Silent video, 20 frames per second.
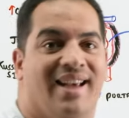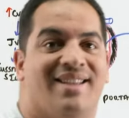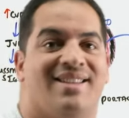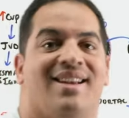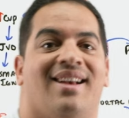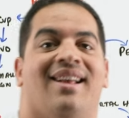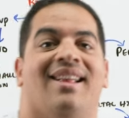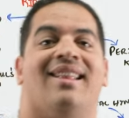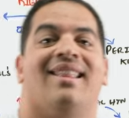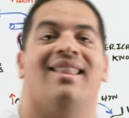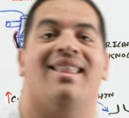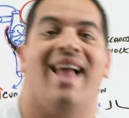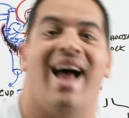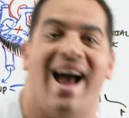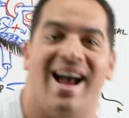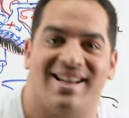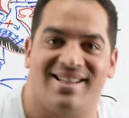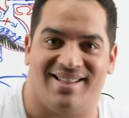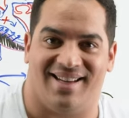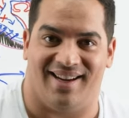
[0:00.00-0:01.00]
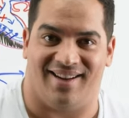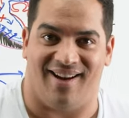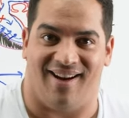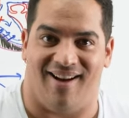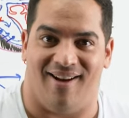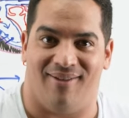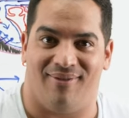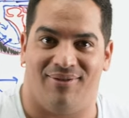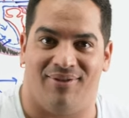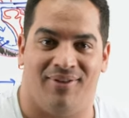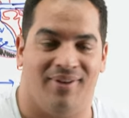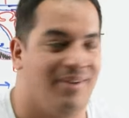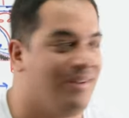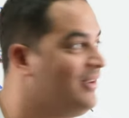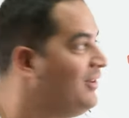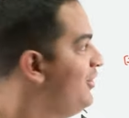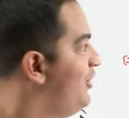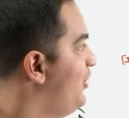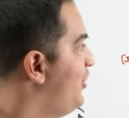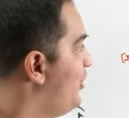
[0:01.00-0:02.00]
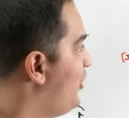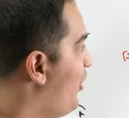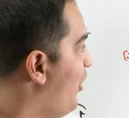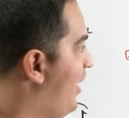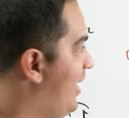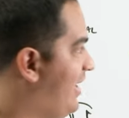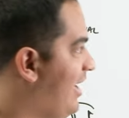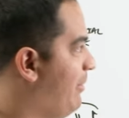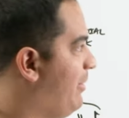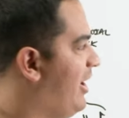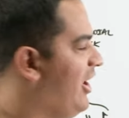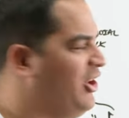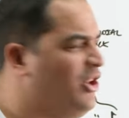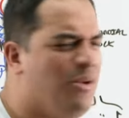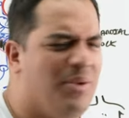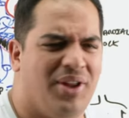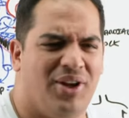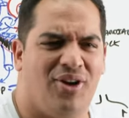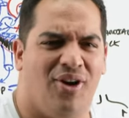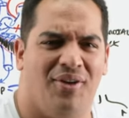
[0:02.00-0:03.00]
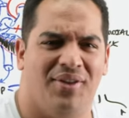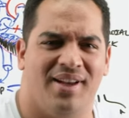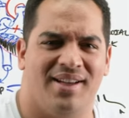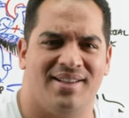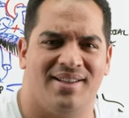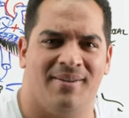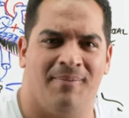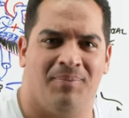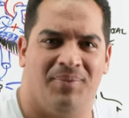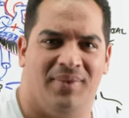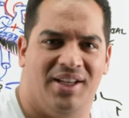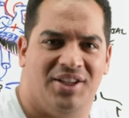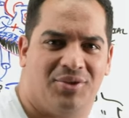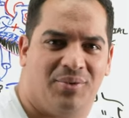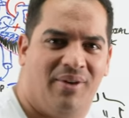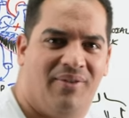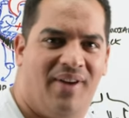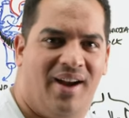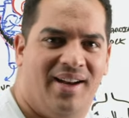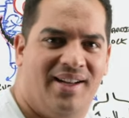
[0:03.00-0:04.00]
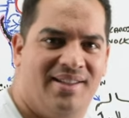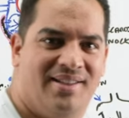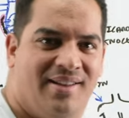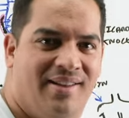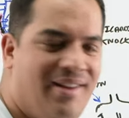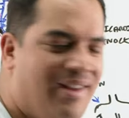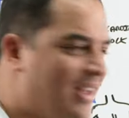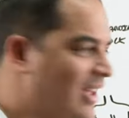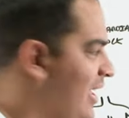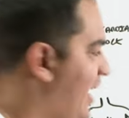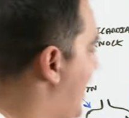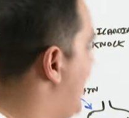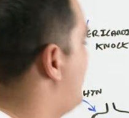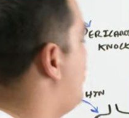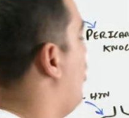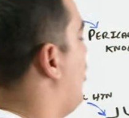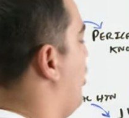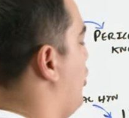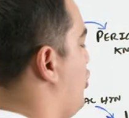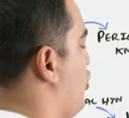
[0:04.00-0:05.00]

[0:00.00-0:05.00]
is classic of cardiac tamponade. You know what they call this? These three findings? It's called a